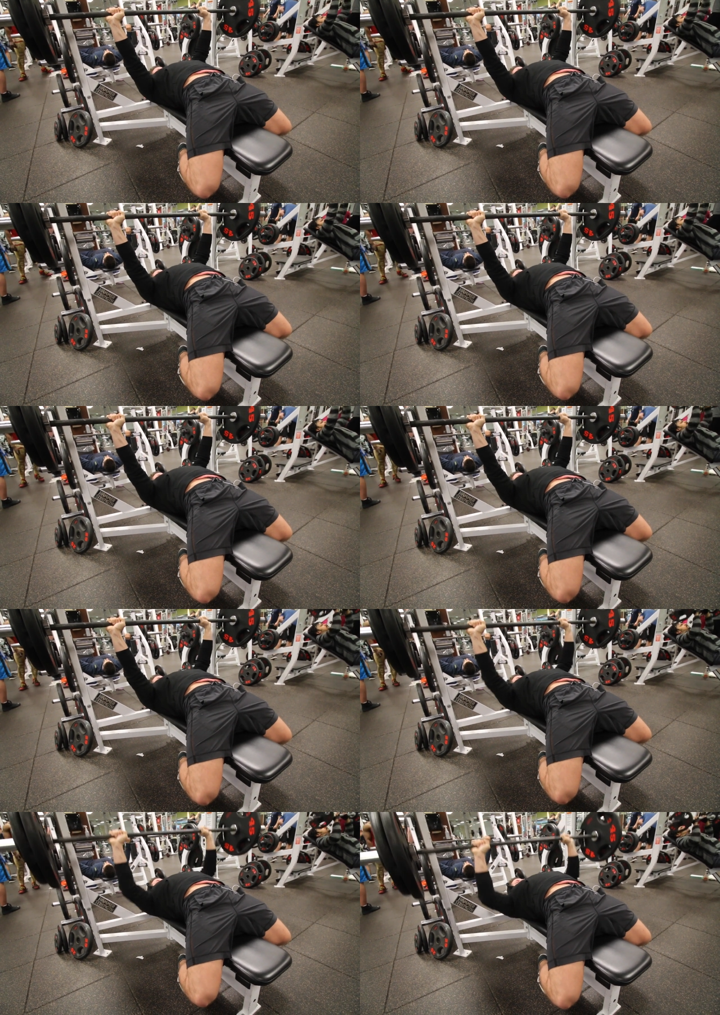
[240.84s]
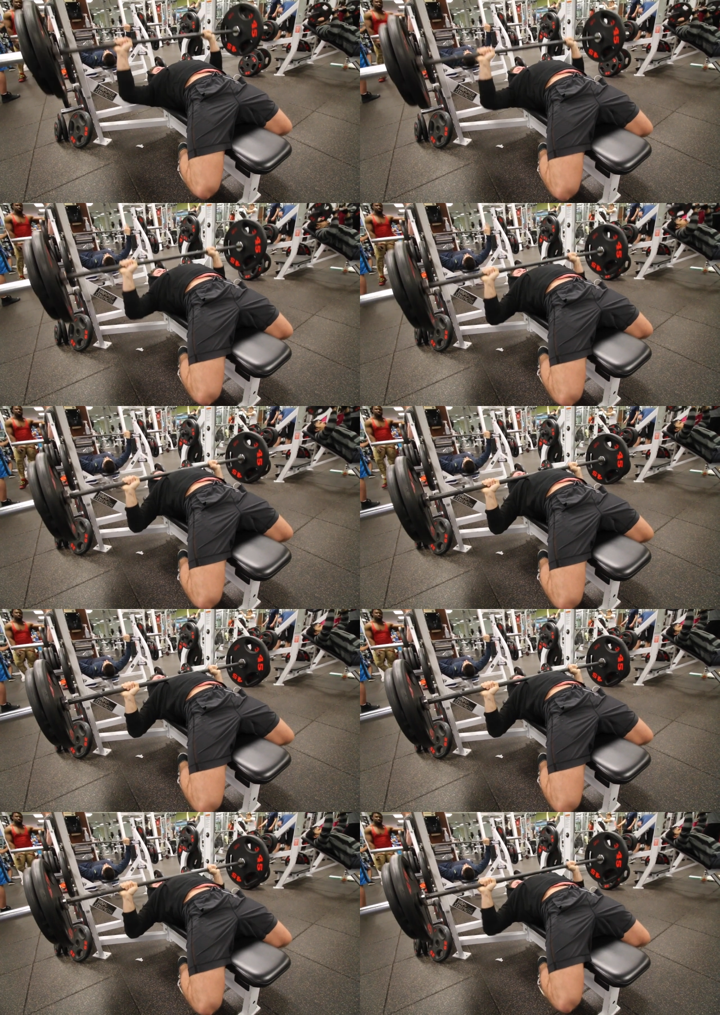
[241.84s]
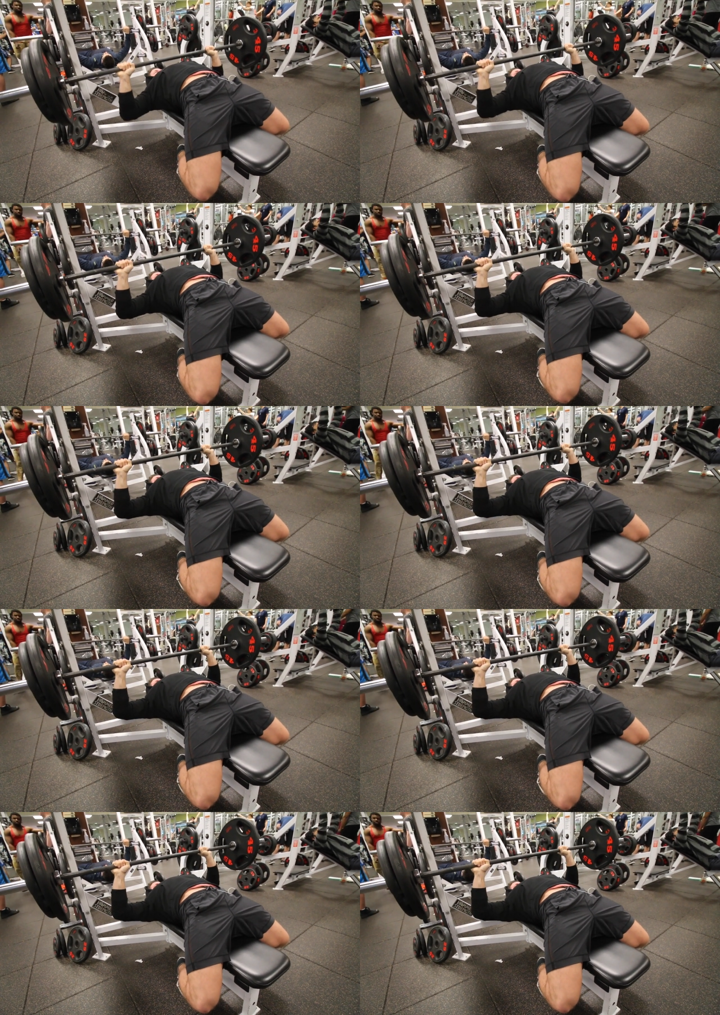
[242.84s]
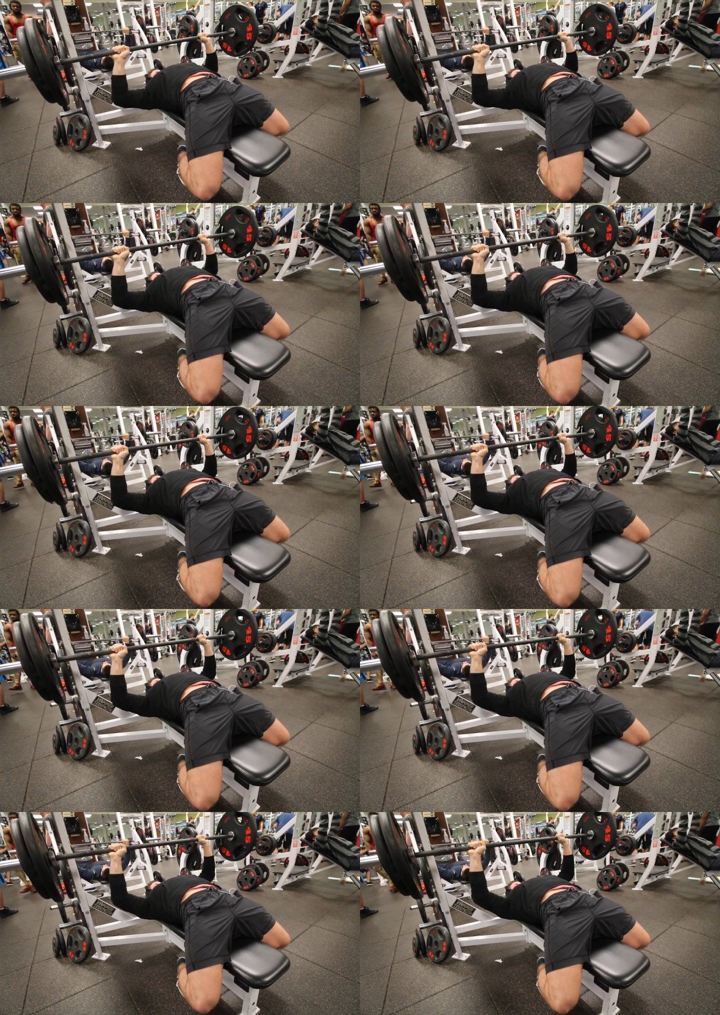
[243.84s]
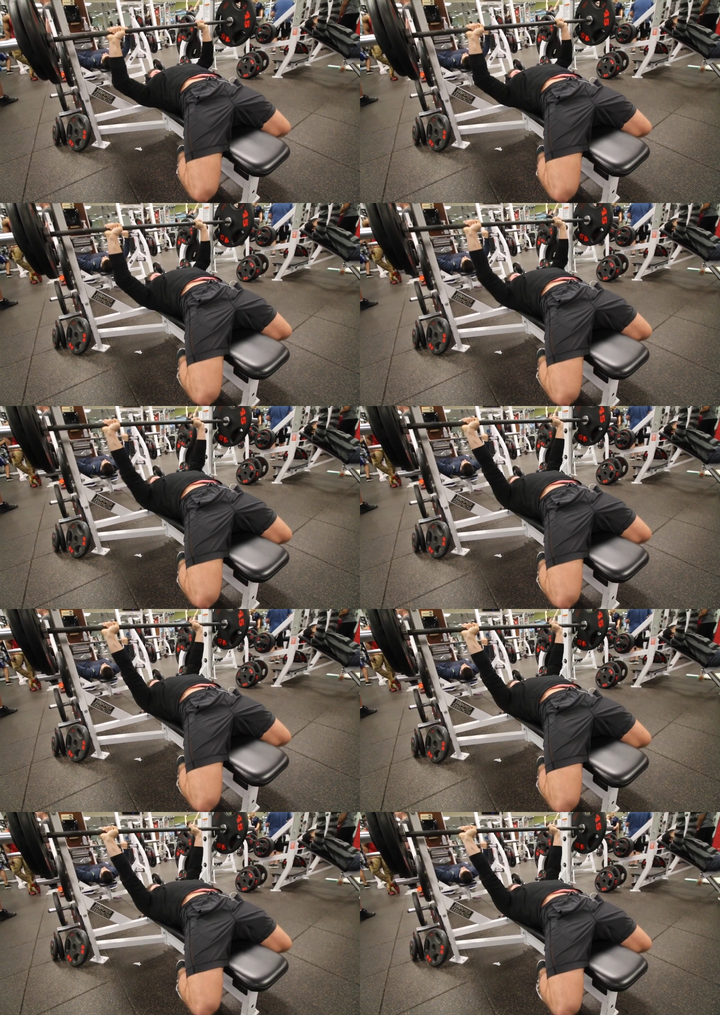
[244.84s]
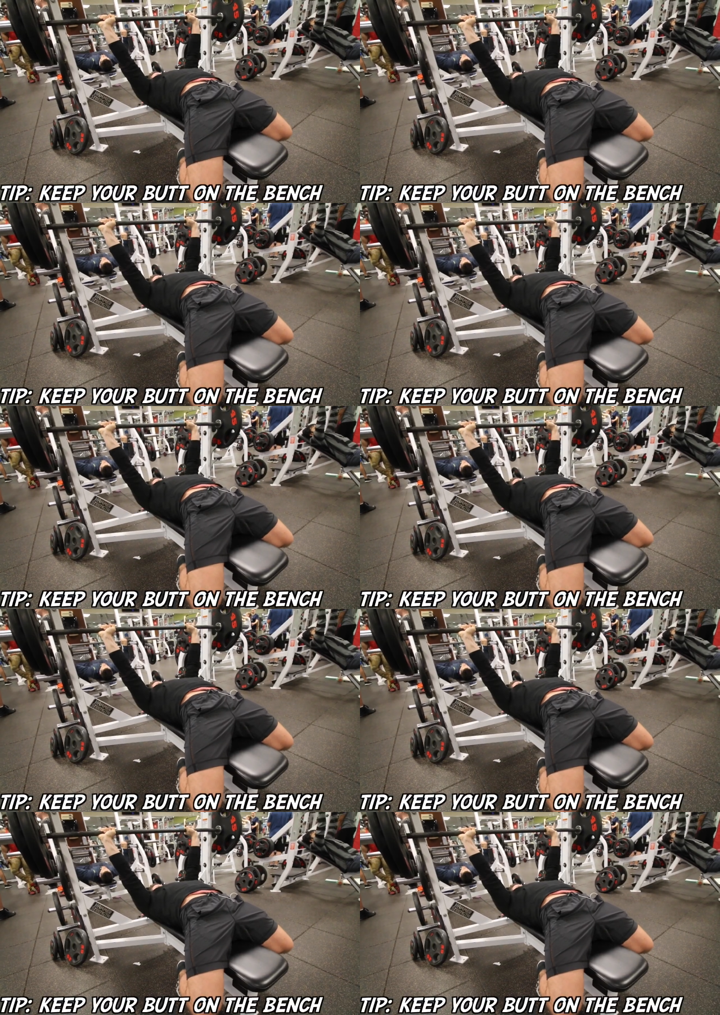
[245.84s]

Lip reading: Nobody's mouth can be seen.